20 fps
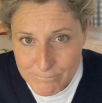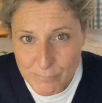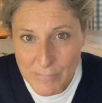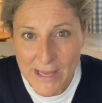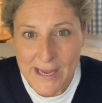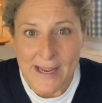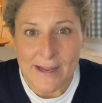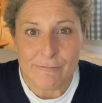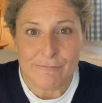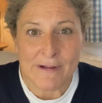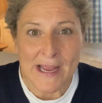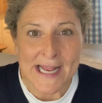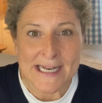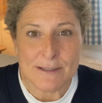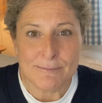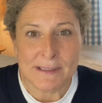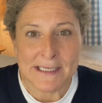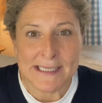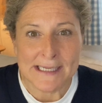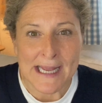If
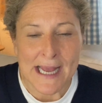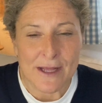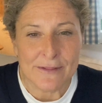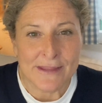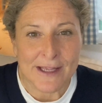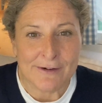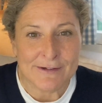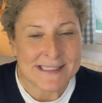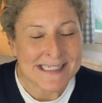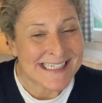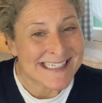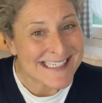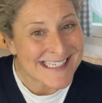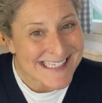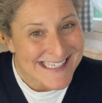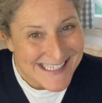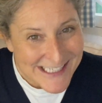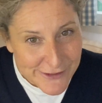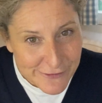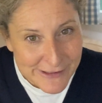anybody out there is
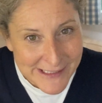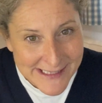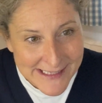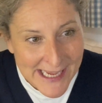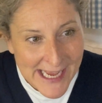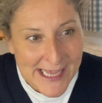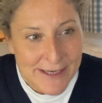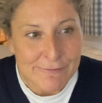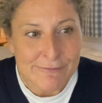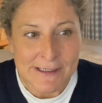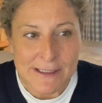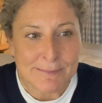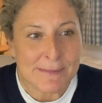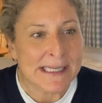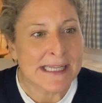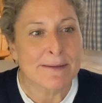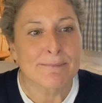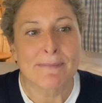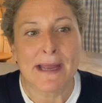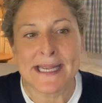considering that, vitamin
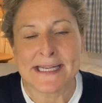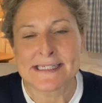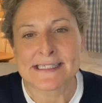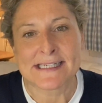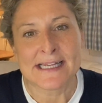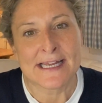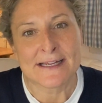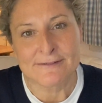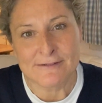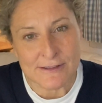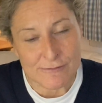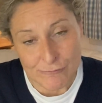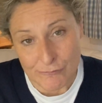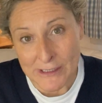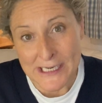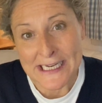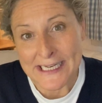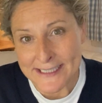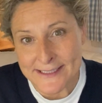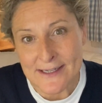E
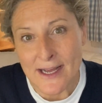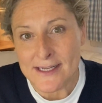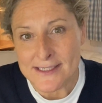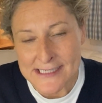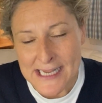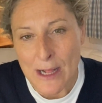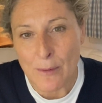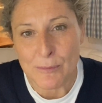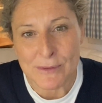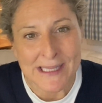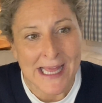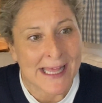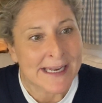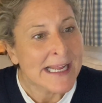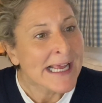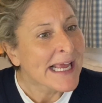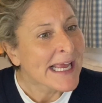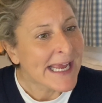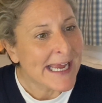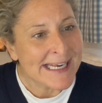really does help with that.
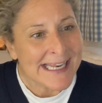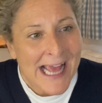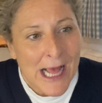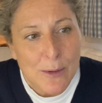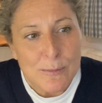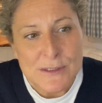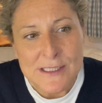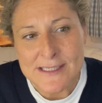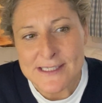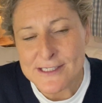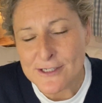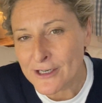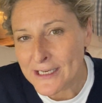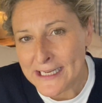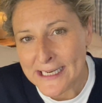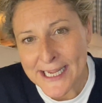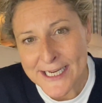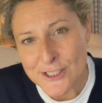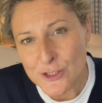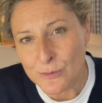It helps with the
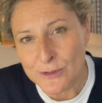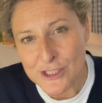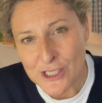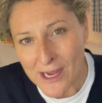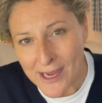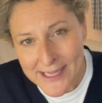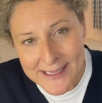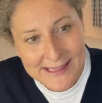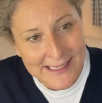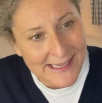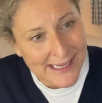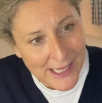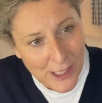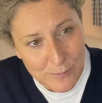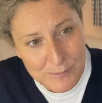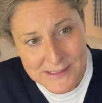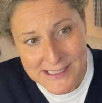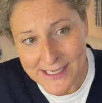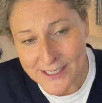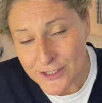circulation, which I think
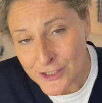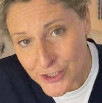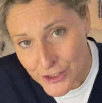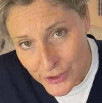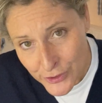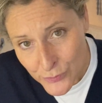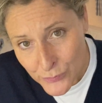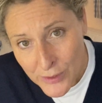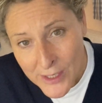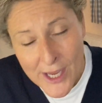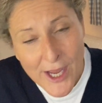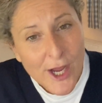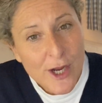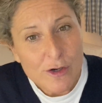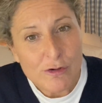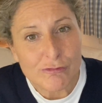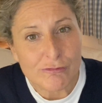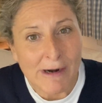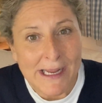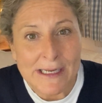helps there too.
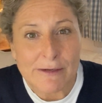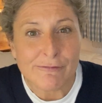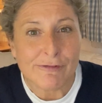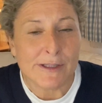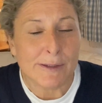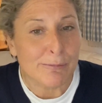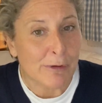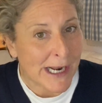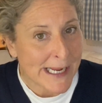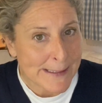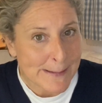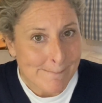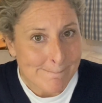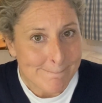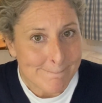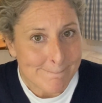Great for the brain.